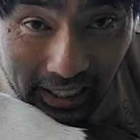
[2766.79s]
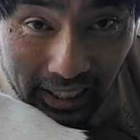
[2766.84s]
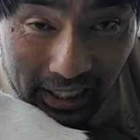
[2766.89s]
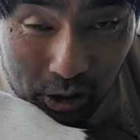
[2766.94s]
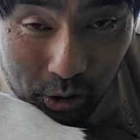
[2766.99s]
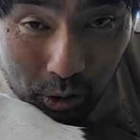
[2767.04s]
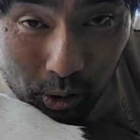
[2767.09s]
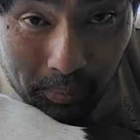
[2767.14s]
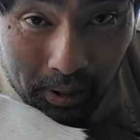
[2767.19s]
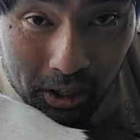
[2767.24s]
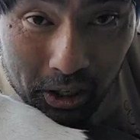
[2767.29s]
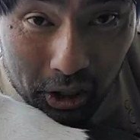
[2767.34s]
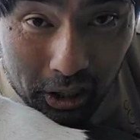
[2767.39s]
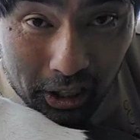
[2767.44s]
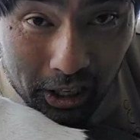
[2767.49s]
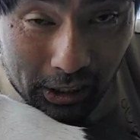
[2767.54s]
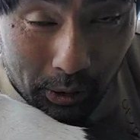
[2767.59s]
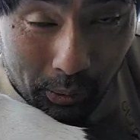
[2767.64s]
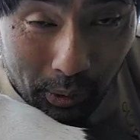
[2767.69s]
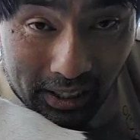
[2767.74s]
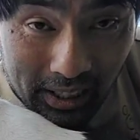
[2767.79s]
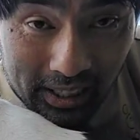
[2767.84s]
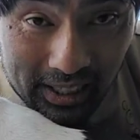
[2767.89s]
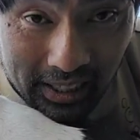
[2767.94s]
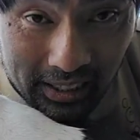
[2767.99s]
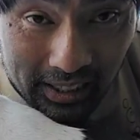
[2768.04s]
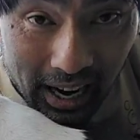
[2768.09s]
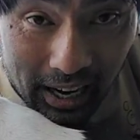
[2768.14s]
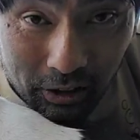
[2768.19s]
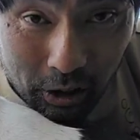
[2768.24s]
an extreme issue because he went to
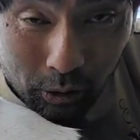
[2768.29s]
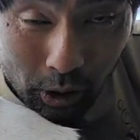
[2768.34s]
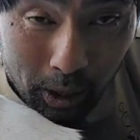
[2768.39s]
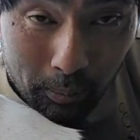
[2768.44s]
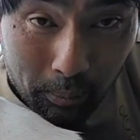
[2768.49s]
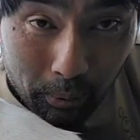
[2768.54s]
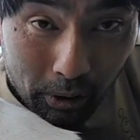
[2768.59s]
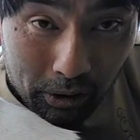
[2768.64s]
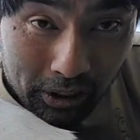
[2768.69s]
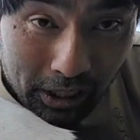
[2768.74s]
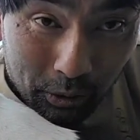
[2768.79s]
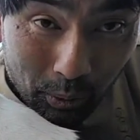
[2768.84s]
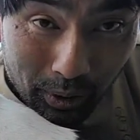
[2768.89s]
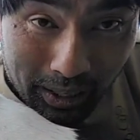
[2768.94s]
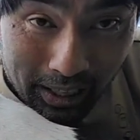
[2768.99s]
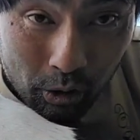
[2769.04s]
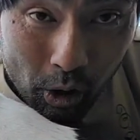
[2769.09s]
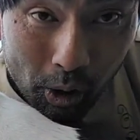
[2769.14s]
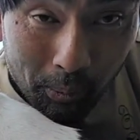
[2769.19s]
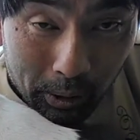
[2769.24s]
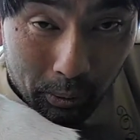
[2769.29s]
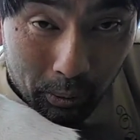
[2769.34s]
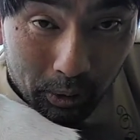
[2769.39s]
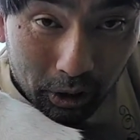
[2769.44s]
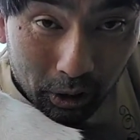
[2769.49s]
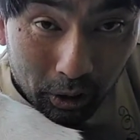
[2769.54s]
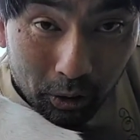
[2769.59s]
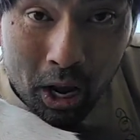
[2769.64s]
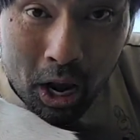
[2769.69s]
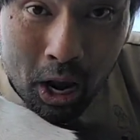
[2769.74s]
sit down to try to process what he normally would
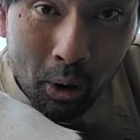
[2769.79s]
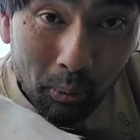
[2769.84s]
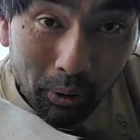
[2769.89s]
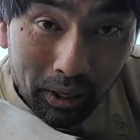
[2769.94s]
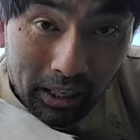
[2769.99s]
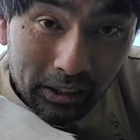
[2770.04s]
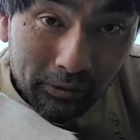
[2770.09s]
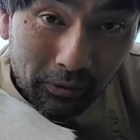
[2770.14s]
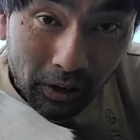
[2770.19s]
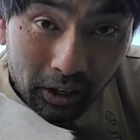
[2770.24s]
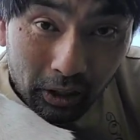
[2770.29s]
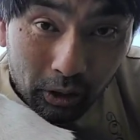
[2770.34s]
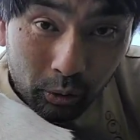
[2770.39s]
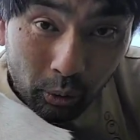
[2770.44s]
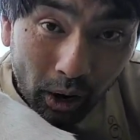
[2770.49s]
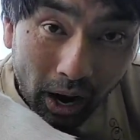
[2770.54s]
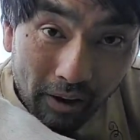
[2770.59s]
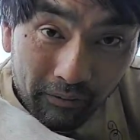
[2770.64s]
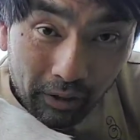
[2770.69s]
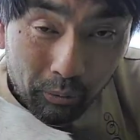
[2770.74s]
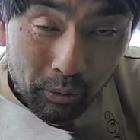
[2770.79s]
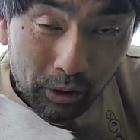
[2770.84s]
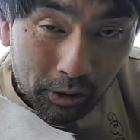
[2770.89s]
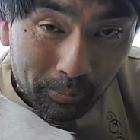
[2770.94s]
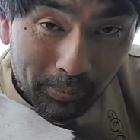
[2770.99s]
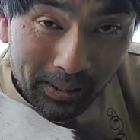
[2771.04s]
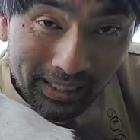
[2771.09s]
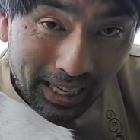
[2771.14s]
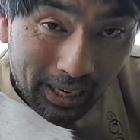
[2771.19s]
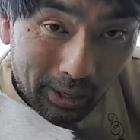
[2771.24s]
do when he's afraid of traffic, which
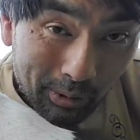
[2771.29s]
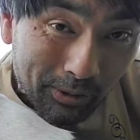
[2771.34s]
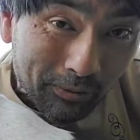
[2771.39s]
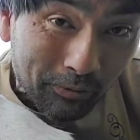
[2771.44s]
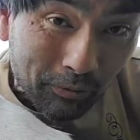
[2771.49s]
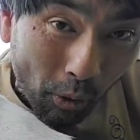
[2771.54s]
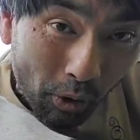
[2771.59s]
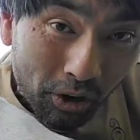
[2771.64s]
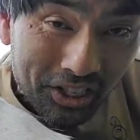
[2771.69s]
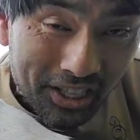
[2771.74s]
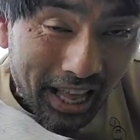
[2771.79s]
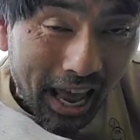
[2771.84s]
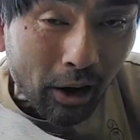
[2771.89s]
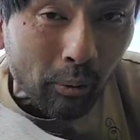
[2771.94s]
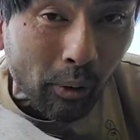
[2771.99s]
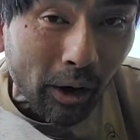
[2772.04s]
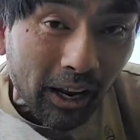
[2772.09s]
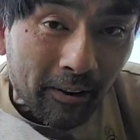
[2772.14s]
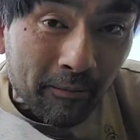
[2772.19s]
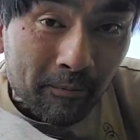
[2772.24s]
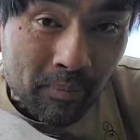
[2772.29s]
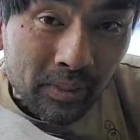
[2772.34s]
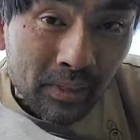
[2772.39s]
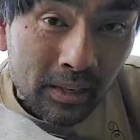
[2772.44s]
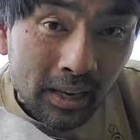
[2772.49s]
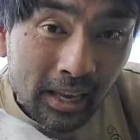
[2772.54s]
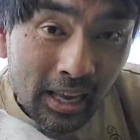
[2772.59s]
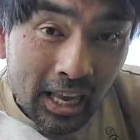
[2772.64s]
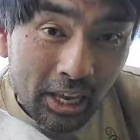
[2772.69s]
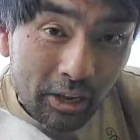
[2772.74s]
means that he was forced that way.
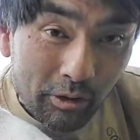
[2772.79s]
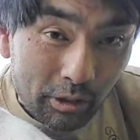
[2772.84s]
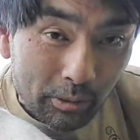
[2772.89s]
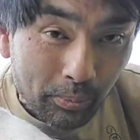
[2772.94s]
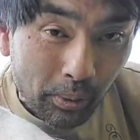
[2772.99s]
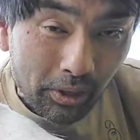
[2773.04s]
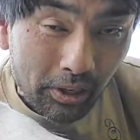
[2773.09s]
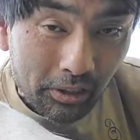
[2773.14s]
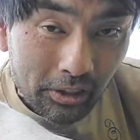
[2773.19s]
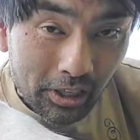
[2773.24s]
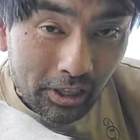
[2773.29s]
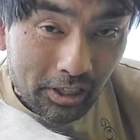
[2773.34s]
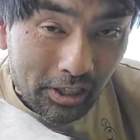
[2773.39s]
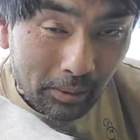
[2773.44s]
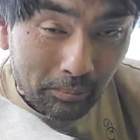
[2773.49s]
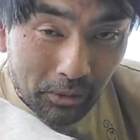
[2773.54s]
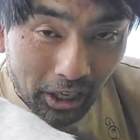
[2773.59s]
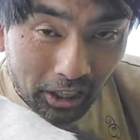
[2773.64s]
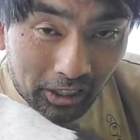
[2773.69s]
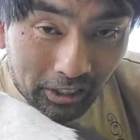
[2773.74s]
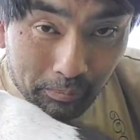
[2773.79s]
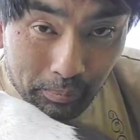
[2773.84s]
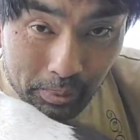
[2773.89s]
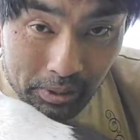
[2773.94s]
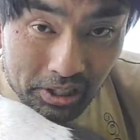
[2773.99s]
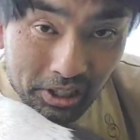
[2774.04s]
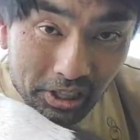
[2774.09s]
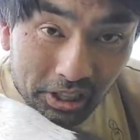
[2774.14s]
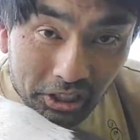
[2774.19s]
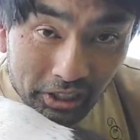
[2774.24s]
He was put into a subjective
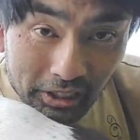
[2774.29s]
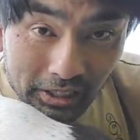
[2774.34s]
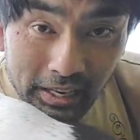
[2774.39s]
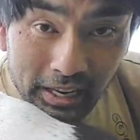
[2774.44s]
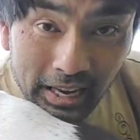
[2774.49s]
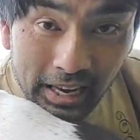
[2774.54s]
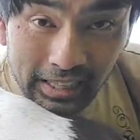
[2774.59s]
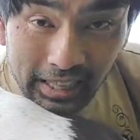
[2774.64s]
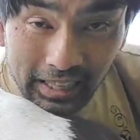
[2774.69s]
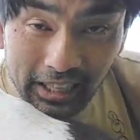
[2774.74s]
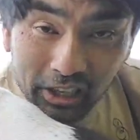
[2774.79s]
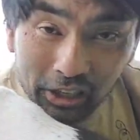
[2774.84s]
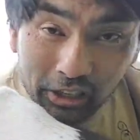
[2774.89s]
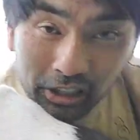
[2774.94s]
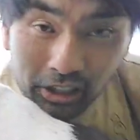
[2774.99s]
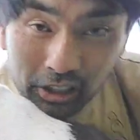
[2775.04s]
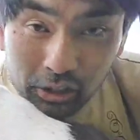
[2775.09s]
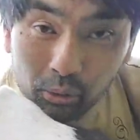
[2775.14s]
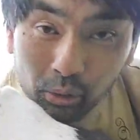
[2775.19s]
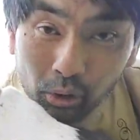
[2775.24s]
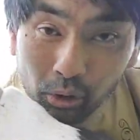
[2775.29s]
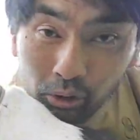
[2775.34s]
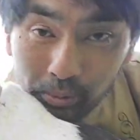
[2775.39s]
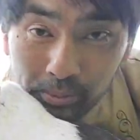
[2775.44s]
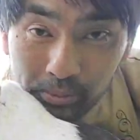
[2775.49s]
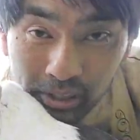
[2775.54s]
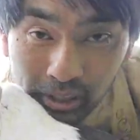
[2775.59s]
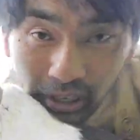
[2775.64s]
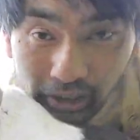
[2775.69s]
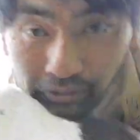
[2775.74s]
position that he couldn't control
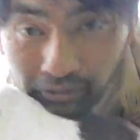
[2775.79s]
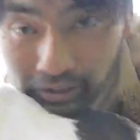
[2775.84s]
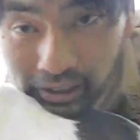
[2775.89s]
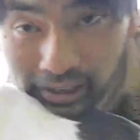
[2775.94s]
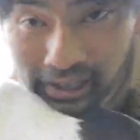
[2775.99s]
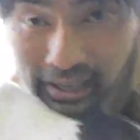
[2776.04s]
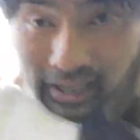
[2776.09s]
himself.